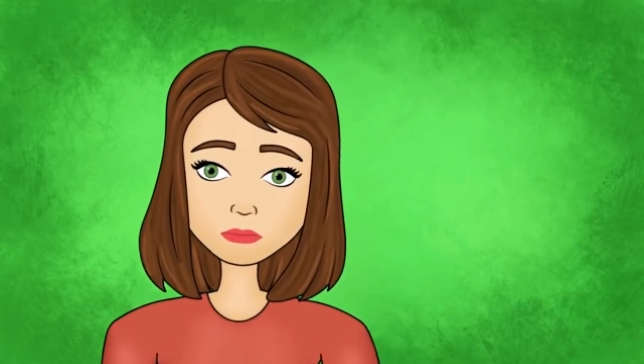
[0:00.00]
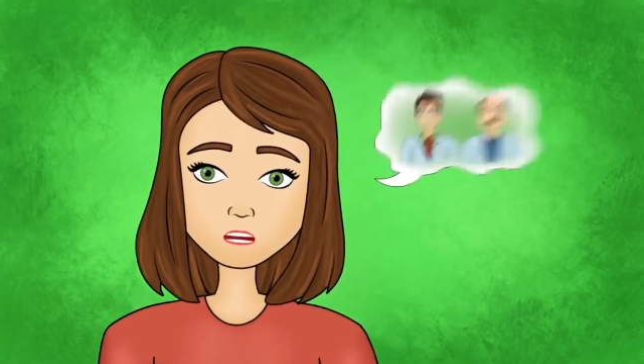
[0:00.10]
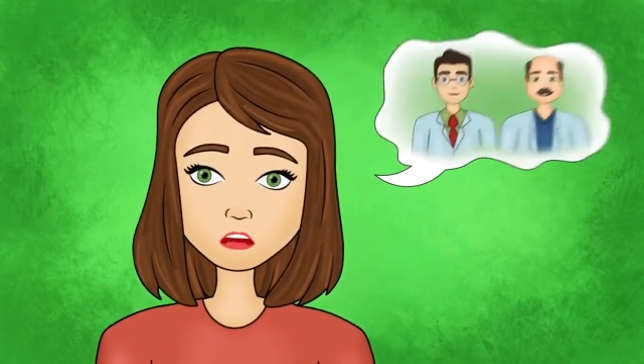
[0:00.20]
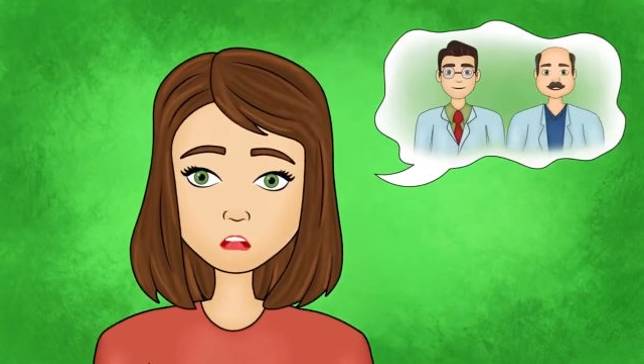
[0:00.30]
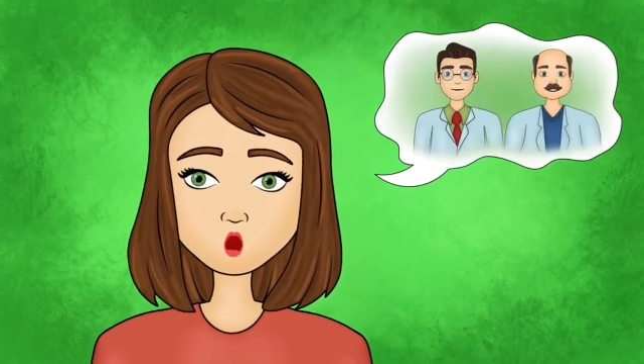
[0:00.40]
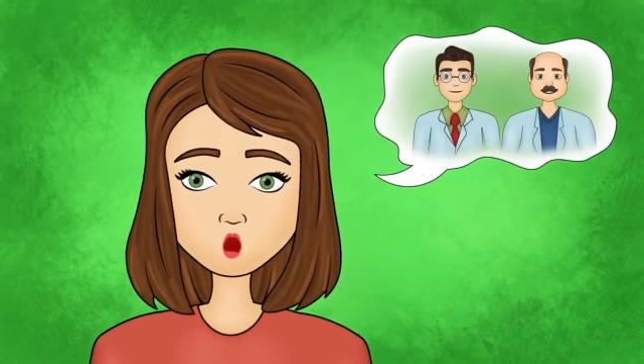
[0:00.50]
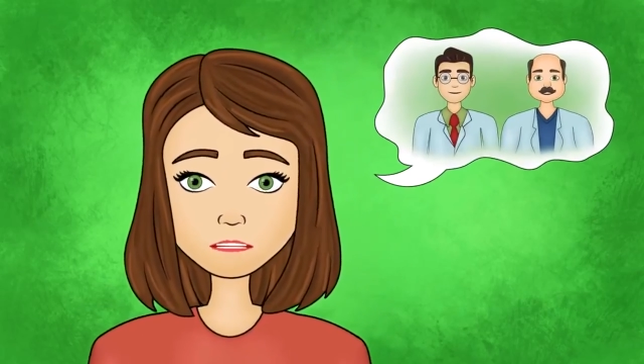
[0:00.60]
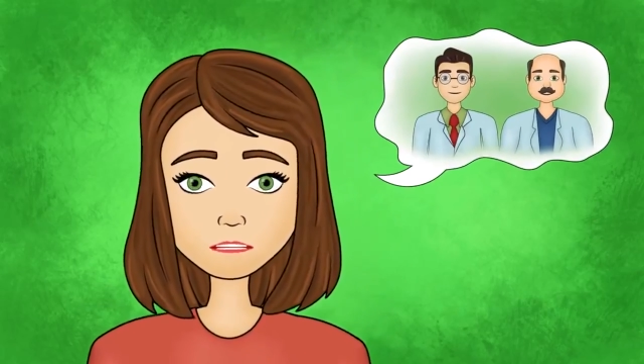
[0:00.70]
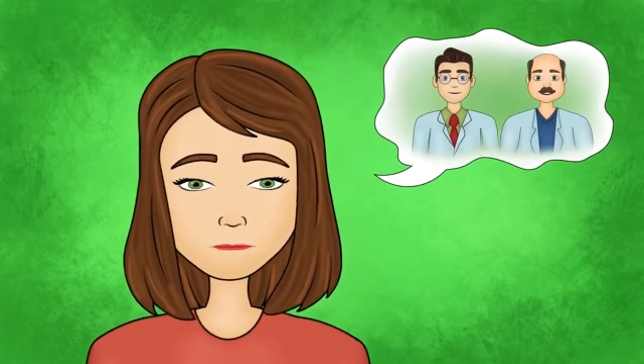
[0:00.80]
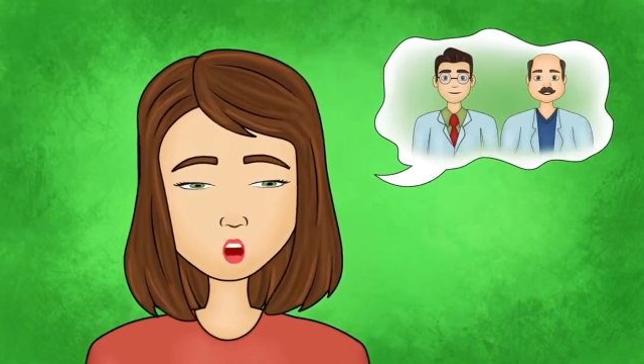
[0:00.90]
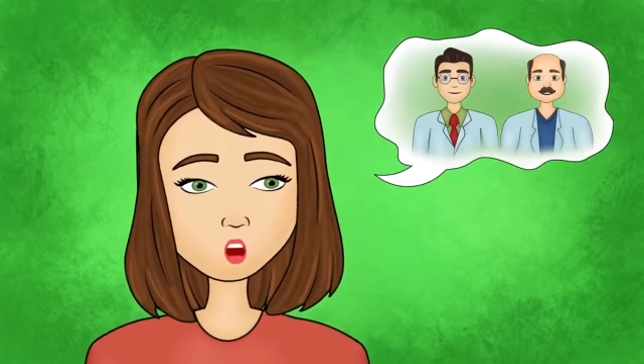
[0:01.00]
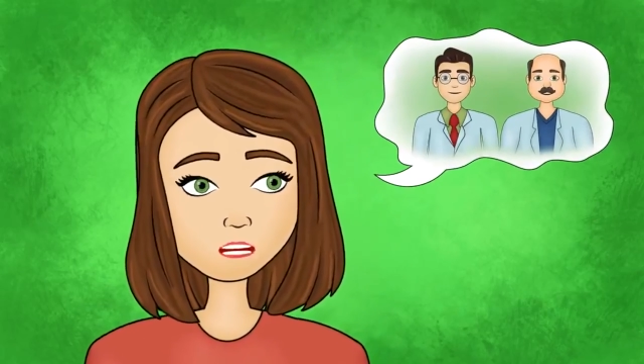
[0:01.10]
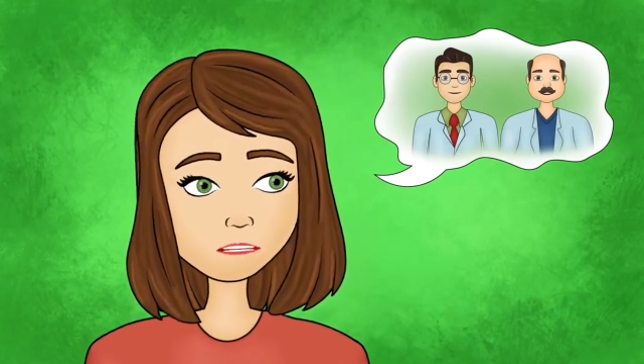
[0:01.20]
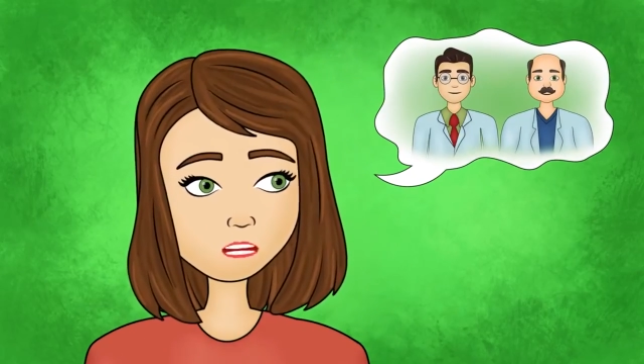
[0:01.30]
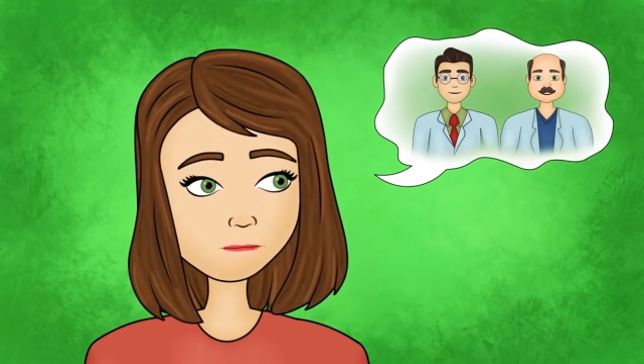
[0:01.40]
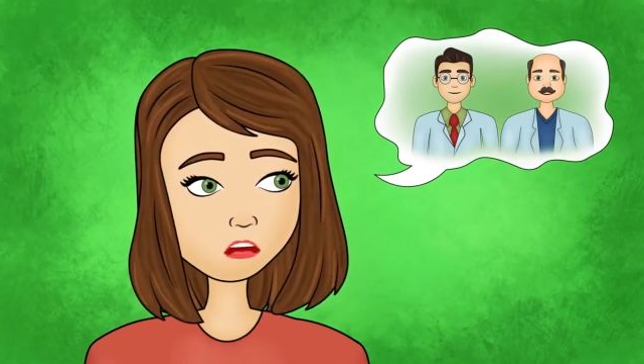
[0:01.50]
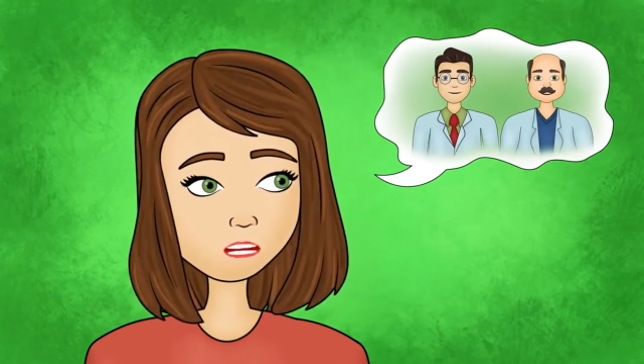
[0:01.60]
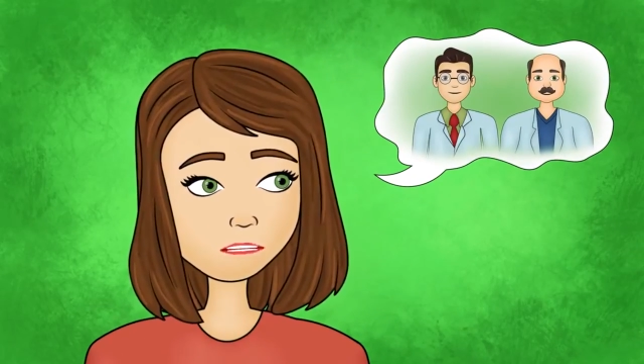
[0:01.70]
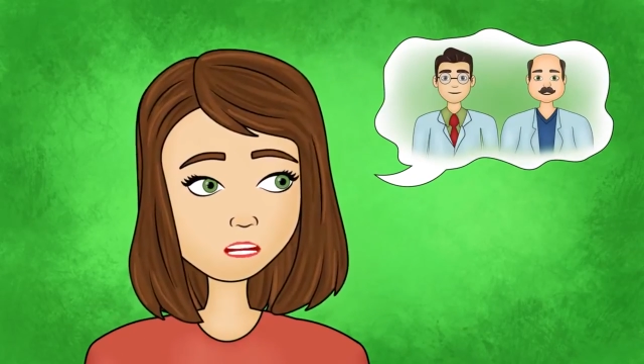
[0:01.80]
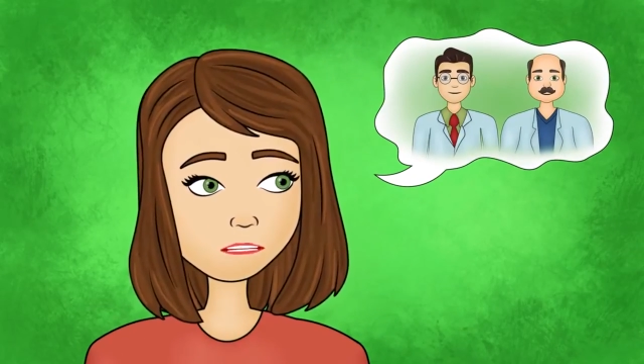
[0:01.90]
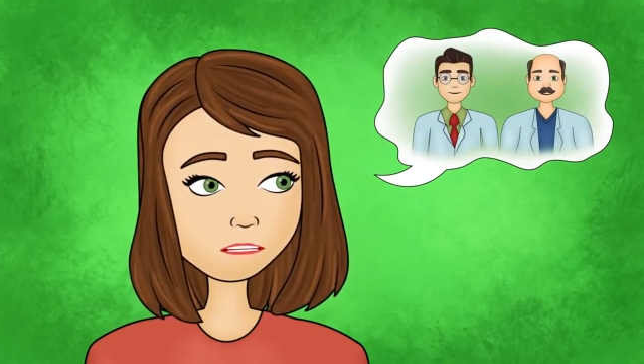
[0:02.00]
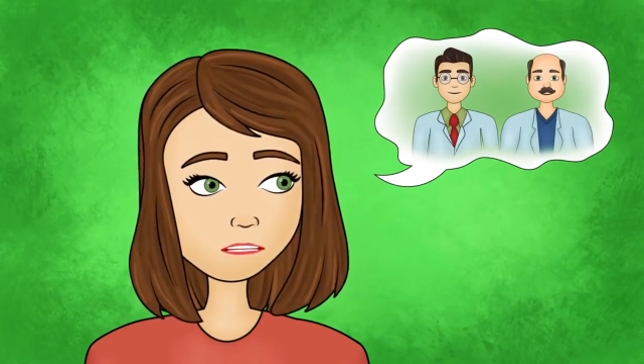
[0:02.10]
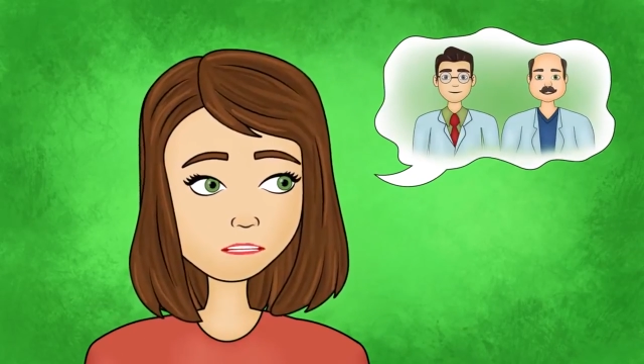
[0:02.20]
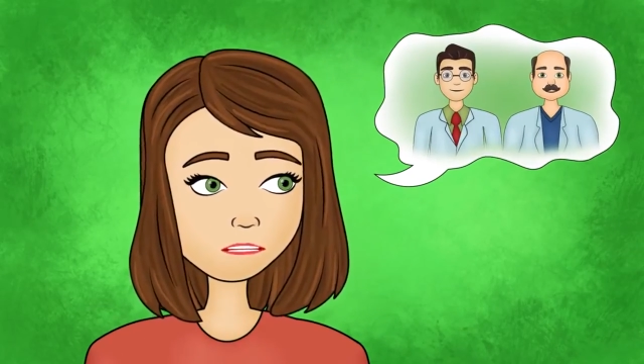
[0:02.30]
The hope is for doctors and medicine of the